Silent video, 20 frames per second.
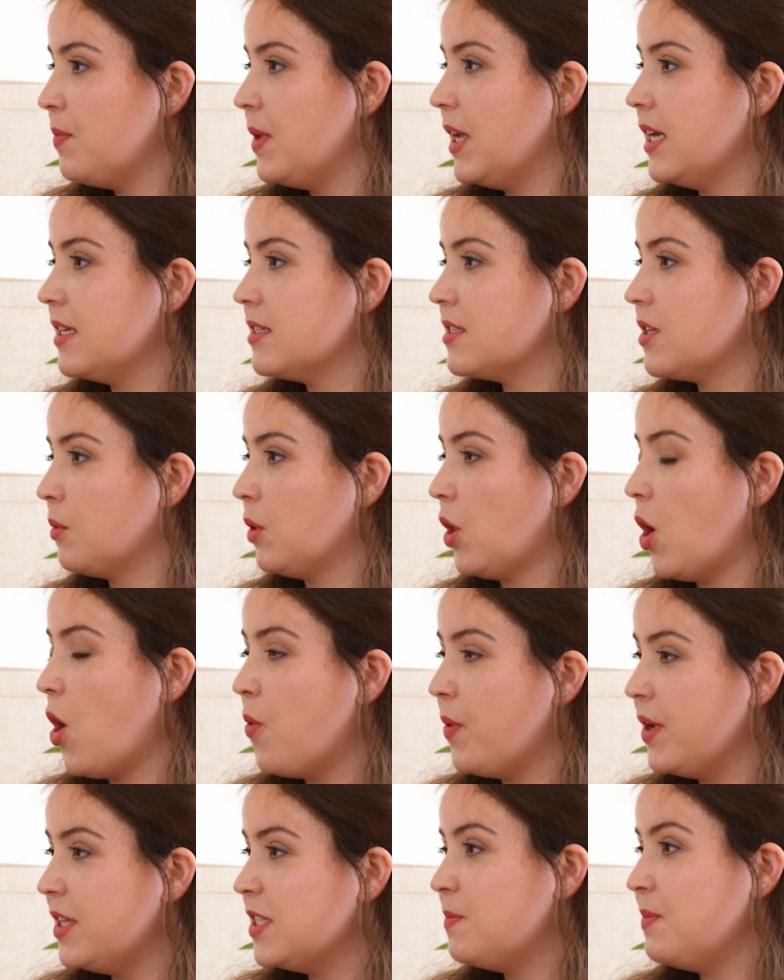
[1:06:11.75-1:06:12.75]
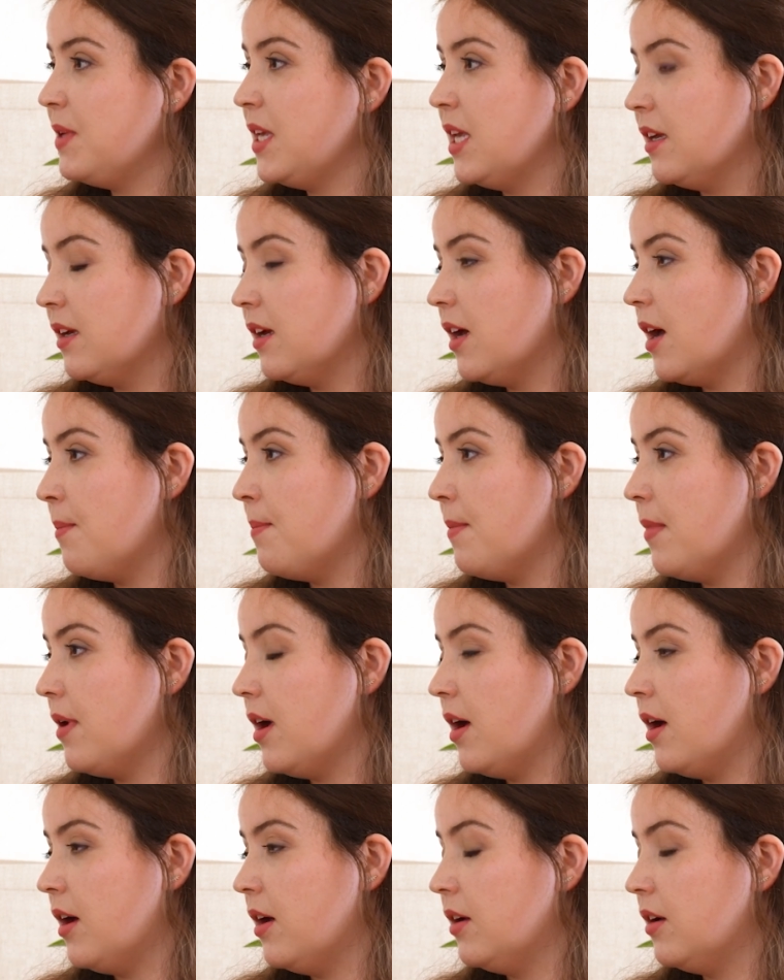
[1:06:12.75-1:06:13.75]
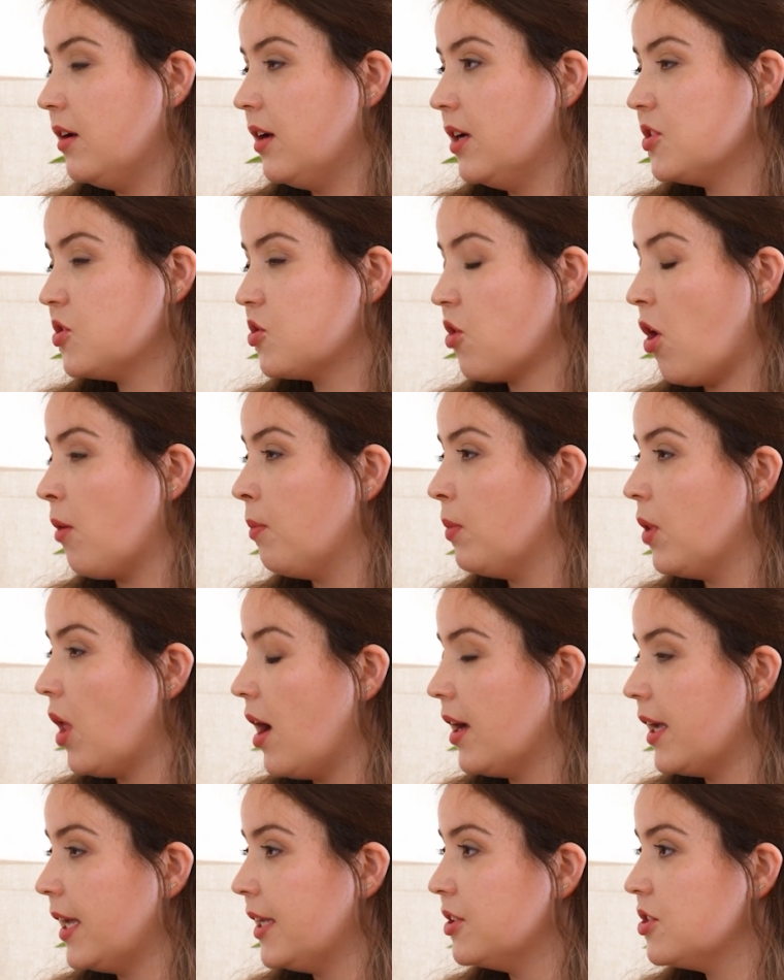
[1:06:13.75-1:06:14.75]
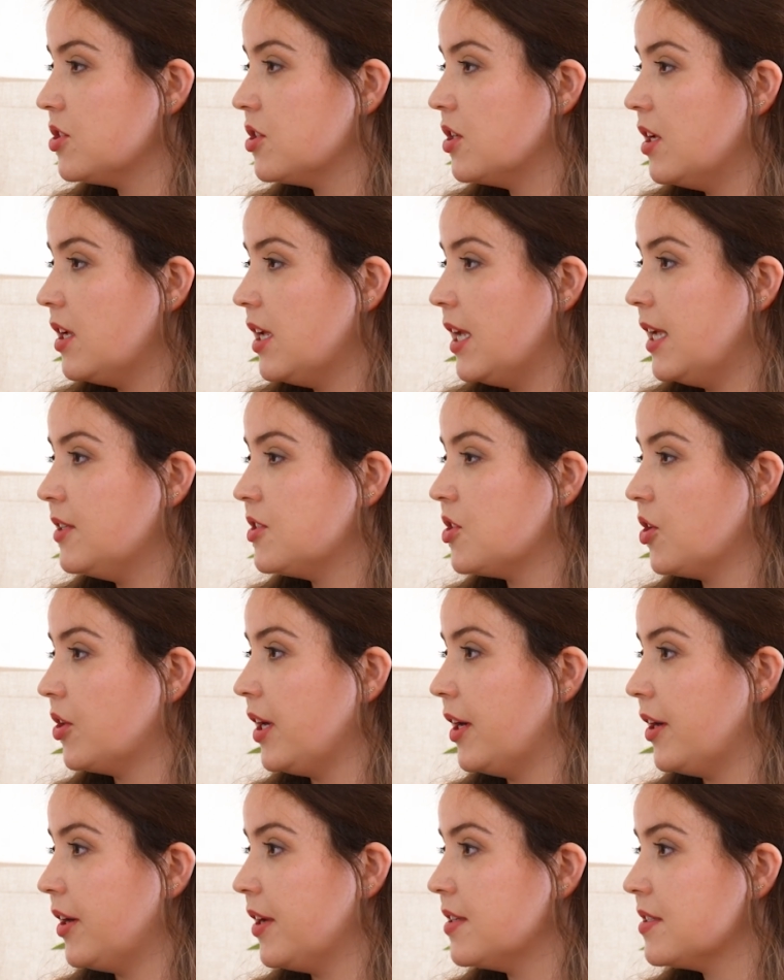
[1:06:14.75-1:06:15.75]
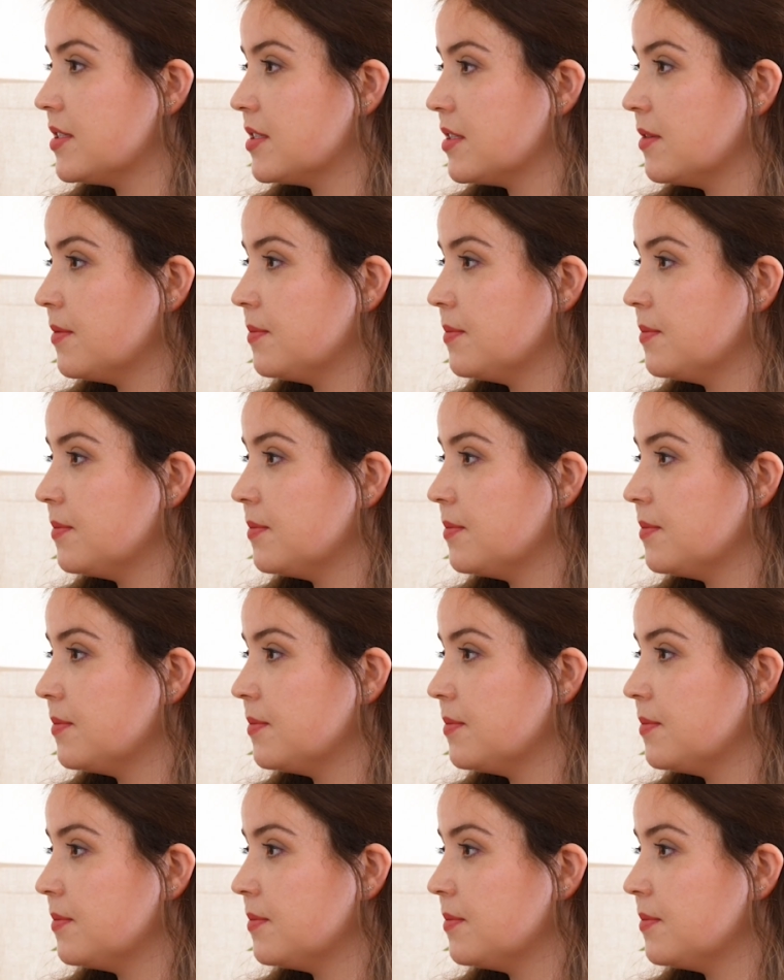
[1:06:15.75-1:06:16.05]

because there will always be a strong blockage in certain areas.